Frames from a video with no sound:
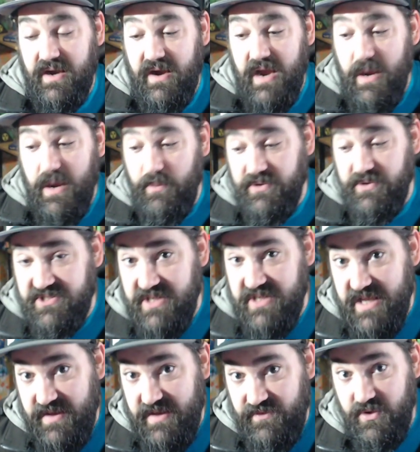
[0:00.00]
I would
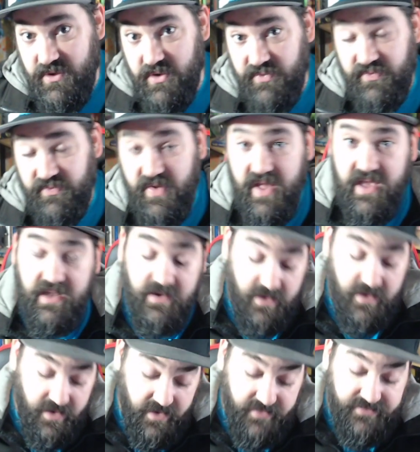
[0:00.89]
say if you're a fan
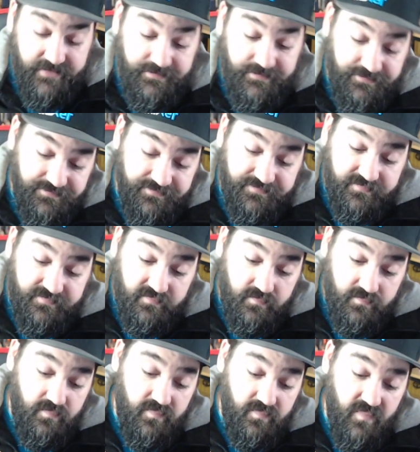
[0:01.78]
of
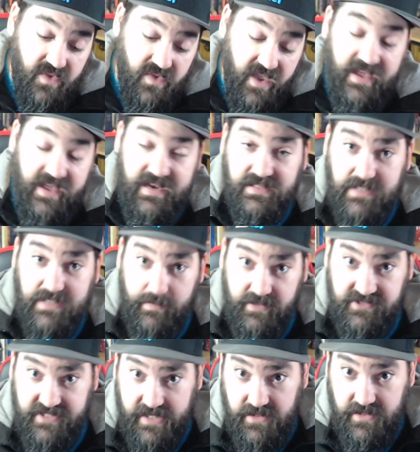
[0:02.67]
any type
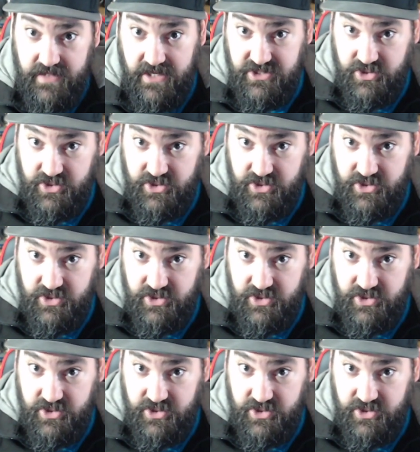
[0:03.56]
of psychological